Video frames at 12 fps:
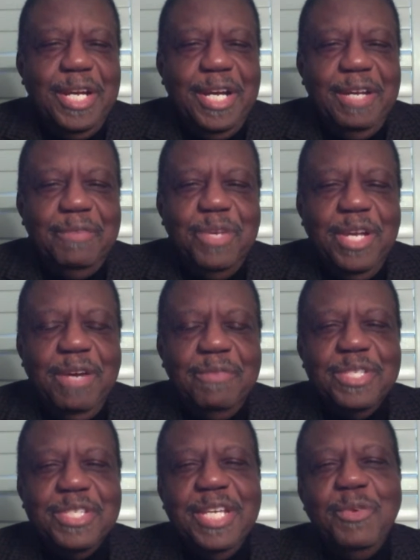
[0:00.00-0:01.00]
uh, if you
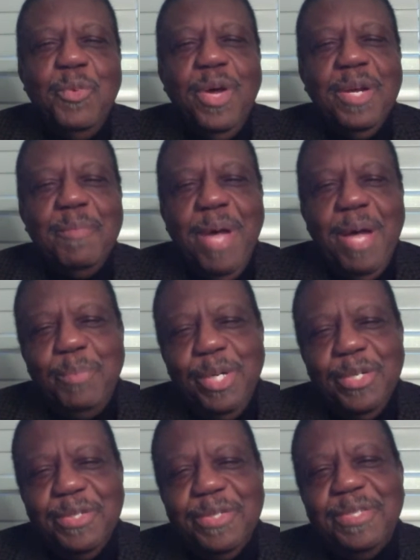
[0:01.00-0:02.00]
ever see one of my
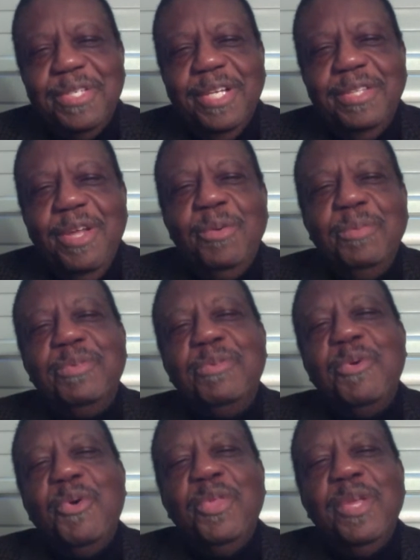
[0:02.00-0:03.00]
books, uh, don't
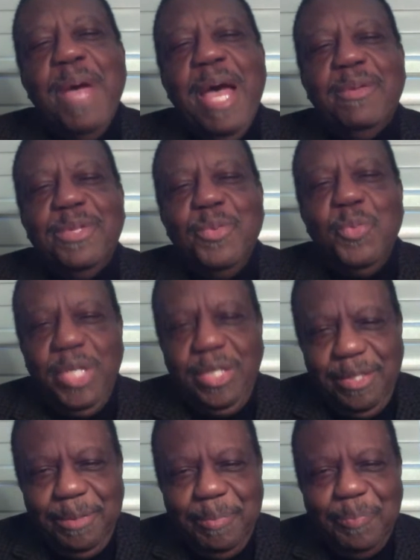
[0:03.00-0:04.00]
throw them out the
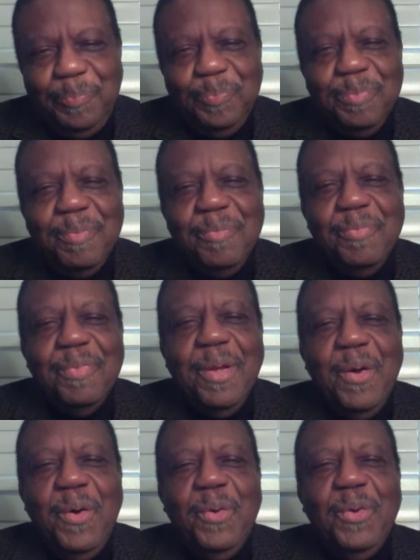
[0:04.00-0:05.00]
window
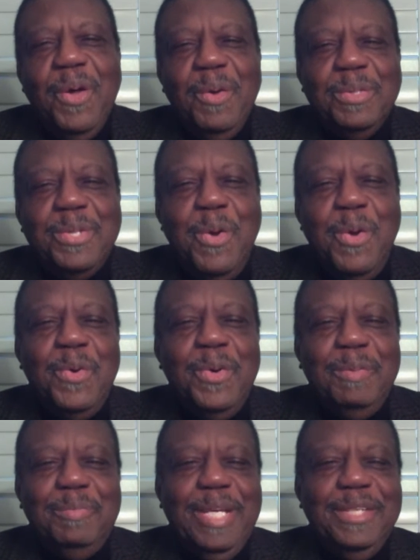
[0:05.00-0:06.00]
hold on to
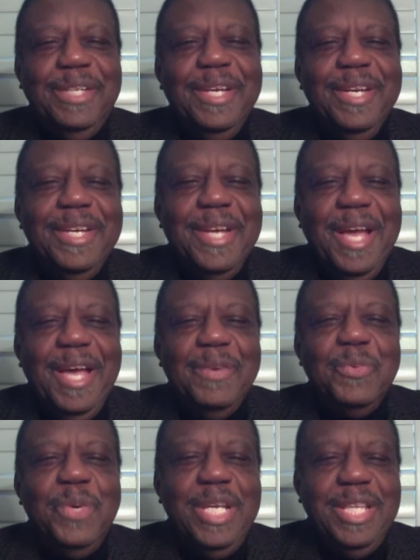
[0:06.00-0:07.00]
them and,
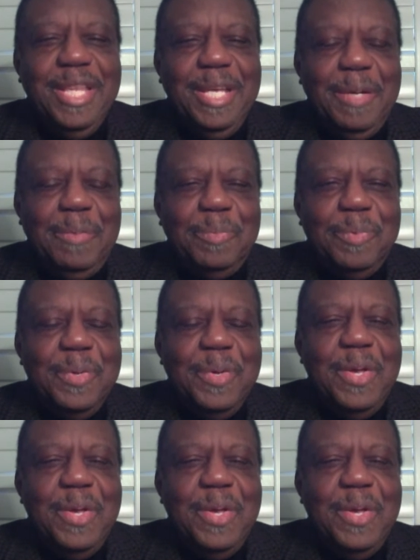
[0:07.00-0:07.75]
and read them.